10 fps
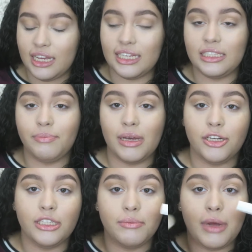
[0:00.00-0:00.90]
Is it
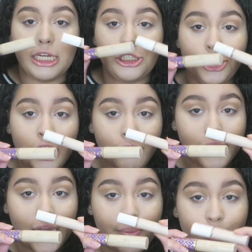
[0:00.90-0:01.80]
better than my Shape
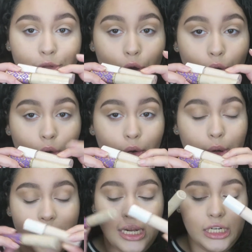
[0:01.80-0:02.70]
Tape though?